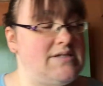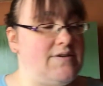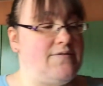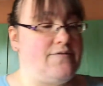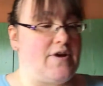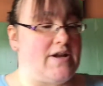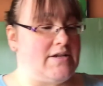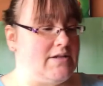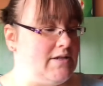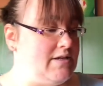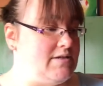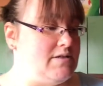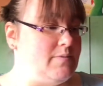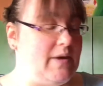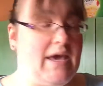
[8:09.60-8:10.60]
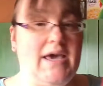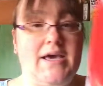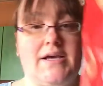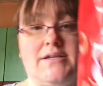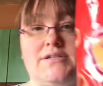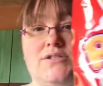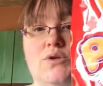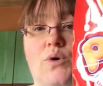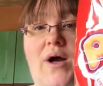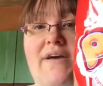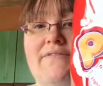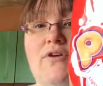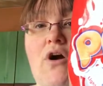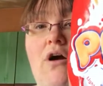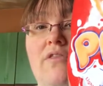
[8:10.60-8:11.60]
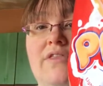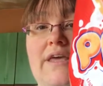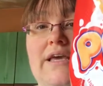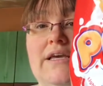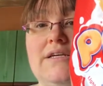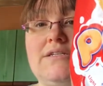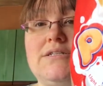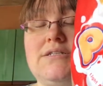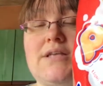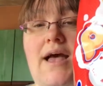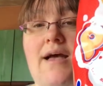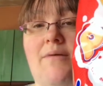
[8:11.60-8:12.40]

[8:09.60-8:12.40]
different this week. So I've got these